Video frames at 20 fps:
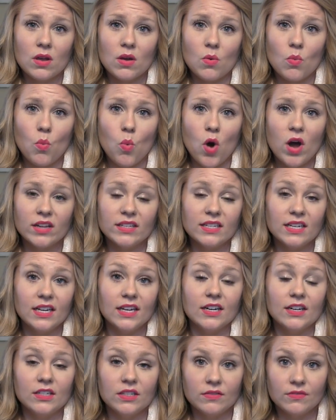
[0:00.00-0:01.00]
want to
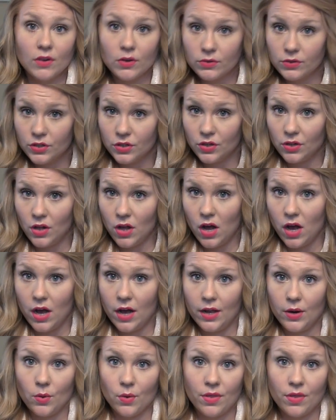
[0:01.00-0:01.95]
hear a devotional on,